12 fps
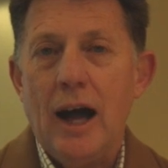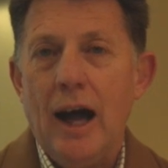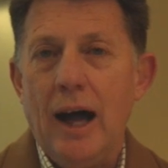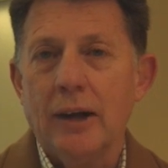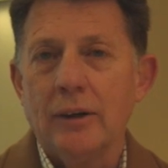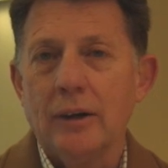
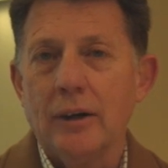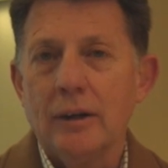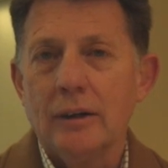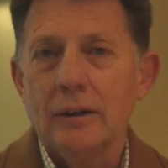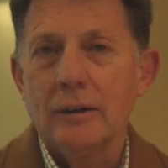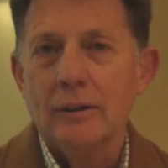
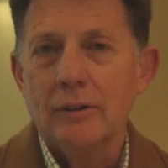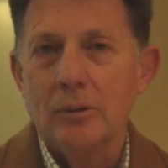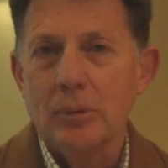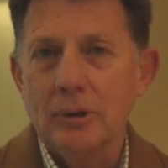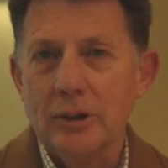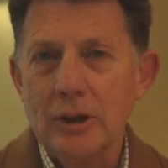under the
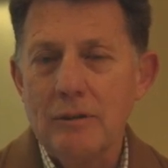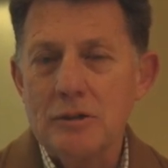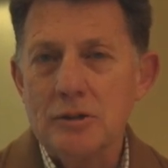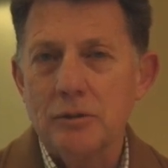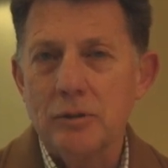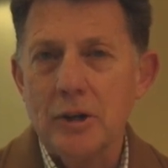
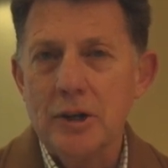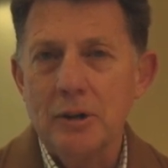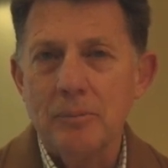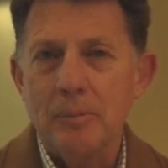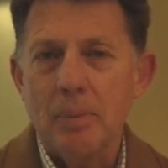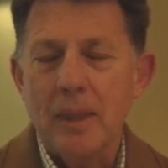believer's
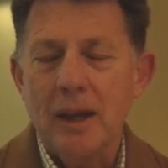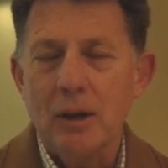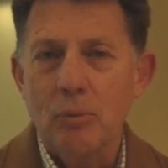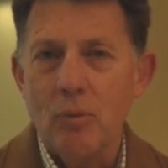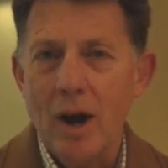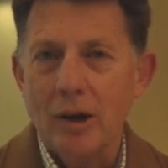freedom
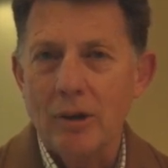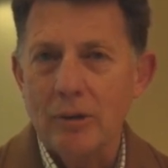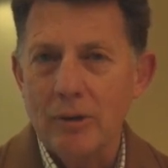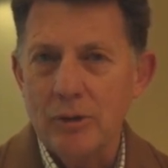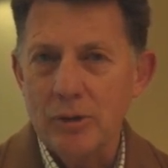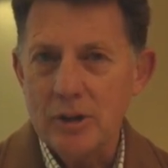in 1
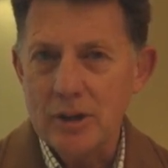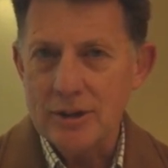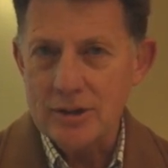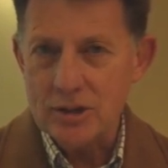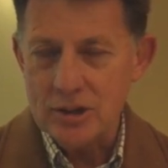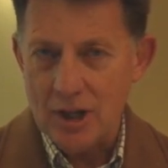
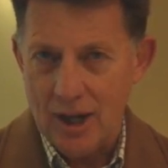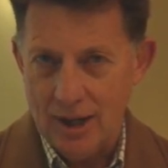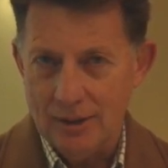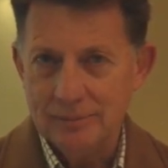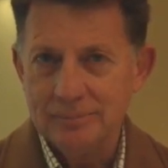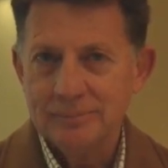Corinthians
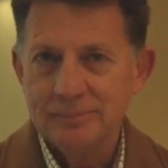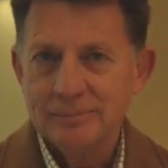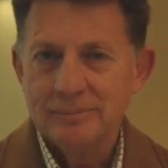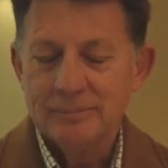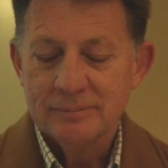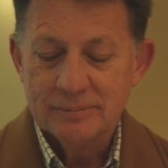10.
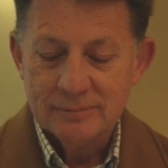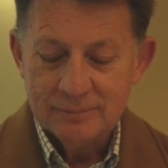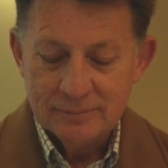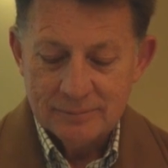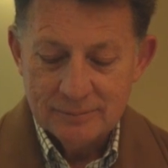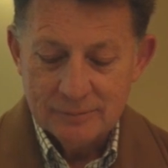
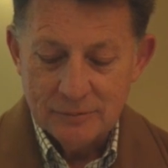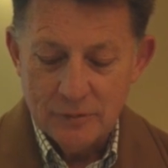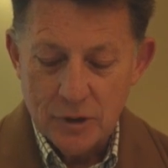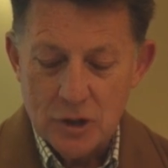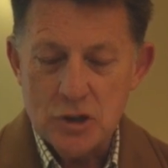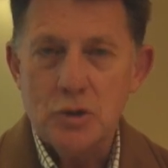
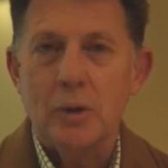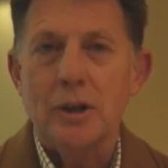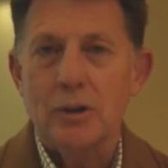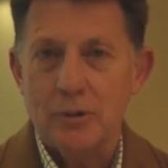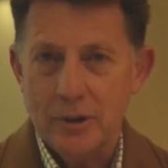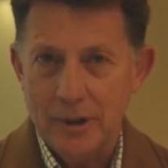Verse
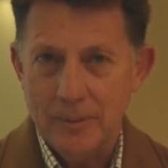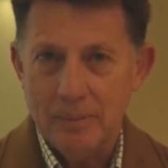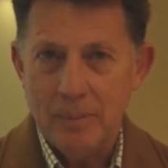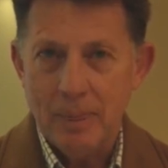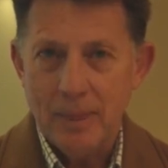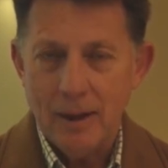23,
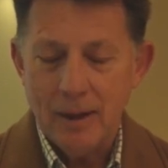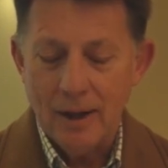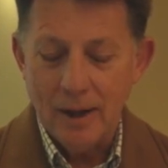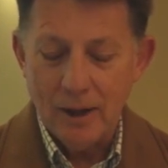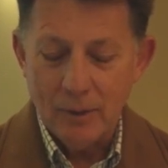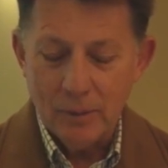
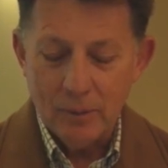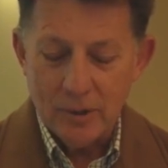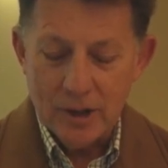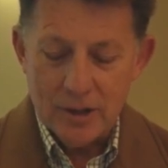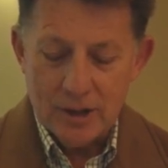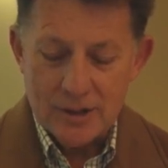we
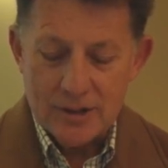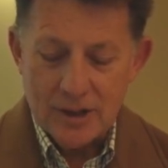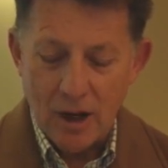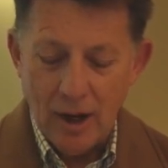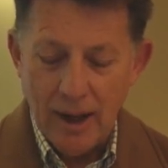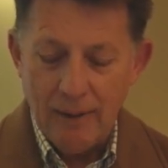read this,
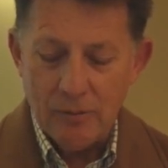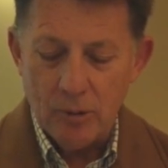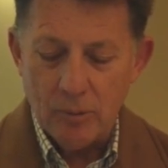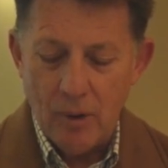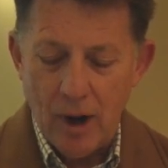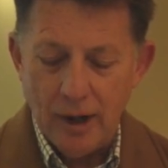"I have
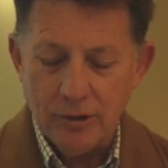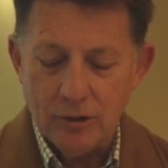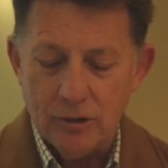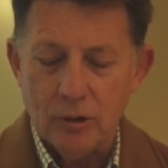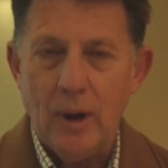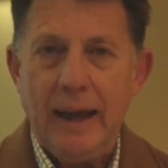the right
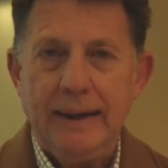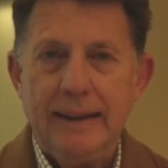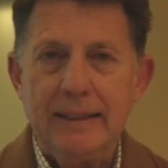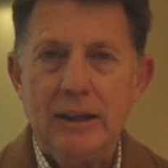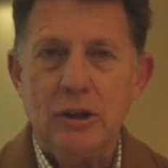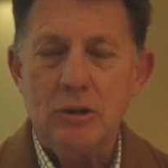to do
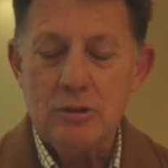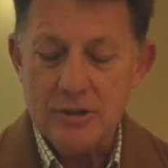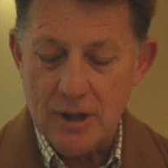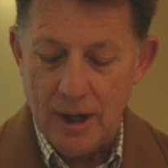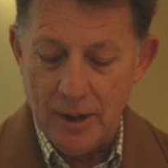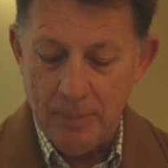anything you
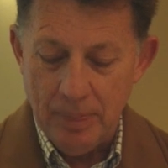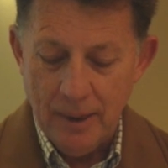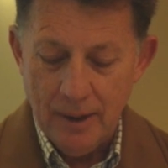say,